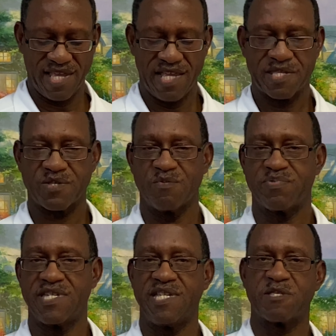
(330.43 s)
So
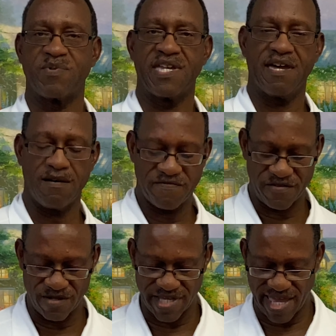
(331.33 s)
please be
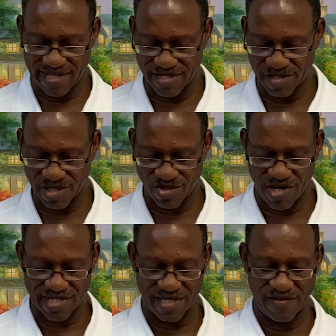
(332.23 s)
helpful and
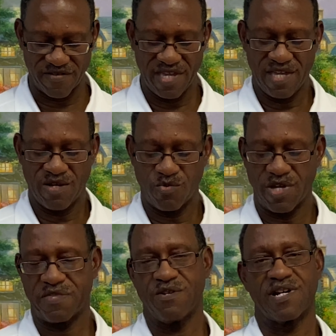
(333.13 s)
constructive
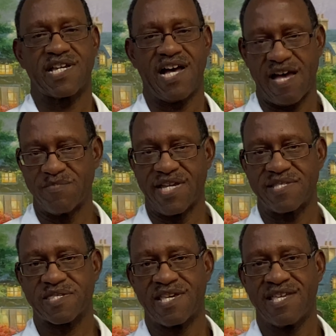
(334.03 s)
with your
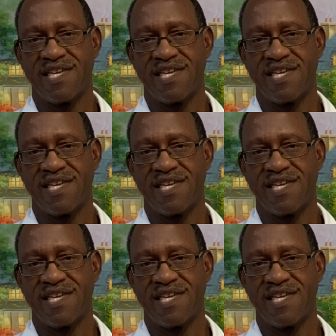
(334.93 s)
comments.